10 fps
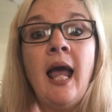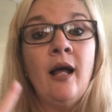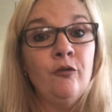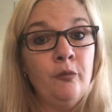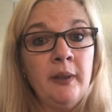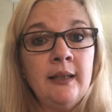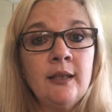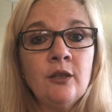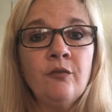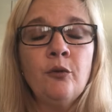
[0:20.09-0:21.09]
alphabet
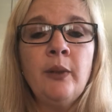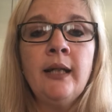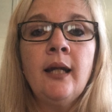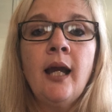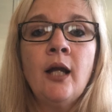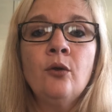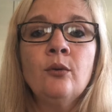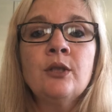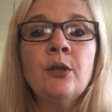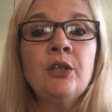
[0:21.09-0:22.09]
letter of the week, and
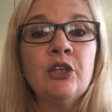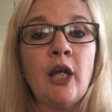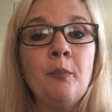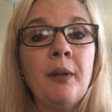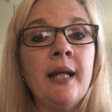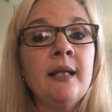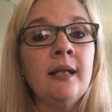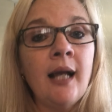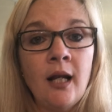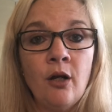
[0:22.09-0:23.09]
also a shape and a
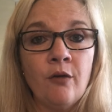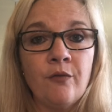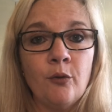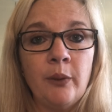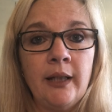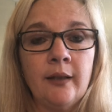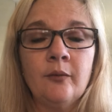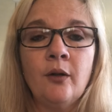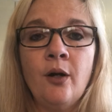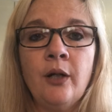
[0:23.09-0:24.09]
color of the week.
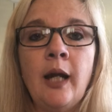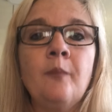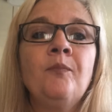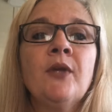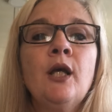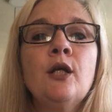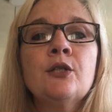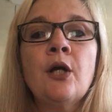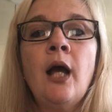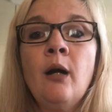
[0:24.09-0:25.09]
Okay,
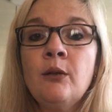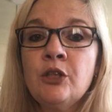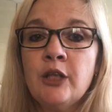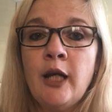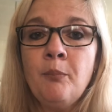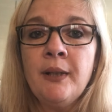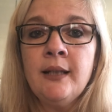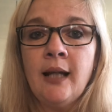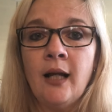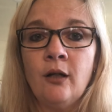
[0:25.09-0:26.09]
so our shape and
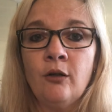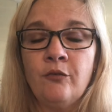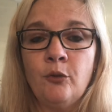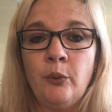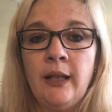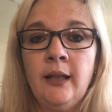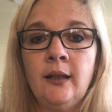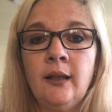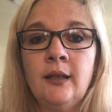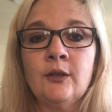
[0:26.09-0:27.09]
color of the week
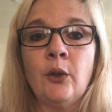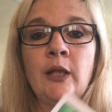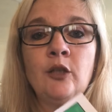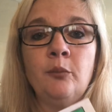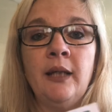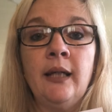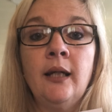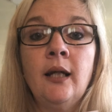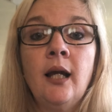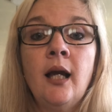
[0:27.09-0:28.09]
is going to be
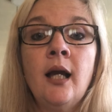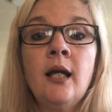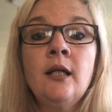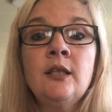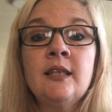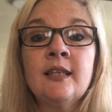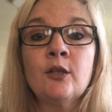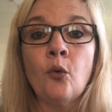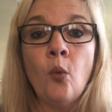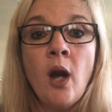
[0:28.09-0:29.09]
a
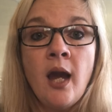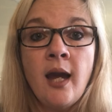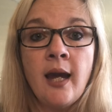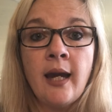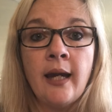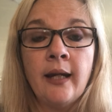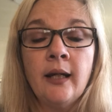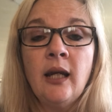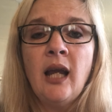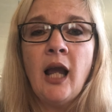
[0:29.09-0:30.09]
square.
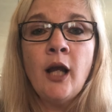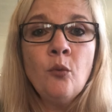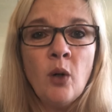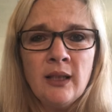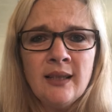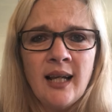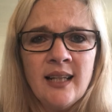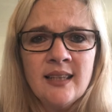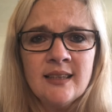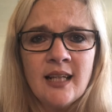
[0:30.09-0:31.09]
And what color
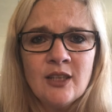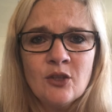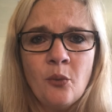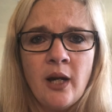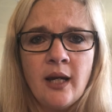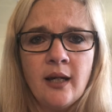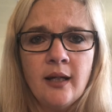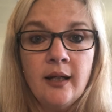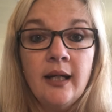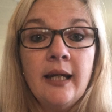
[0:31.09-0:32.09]
is that square?
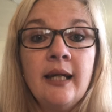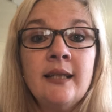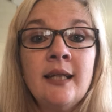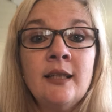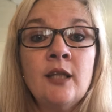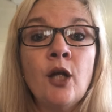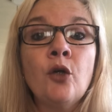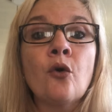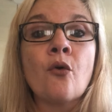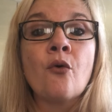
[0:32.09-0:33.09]
It is a
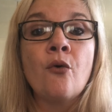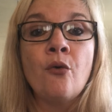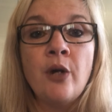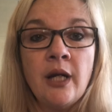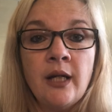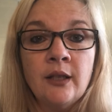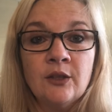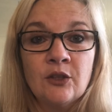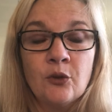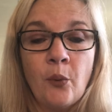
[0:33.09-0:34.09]
green
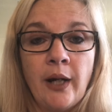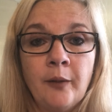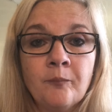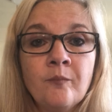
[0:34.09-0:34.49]
square.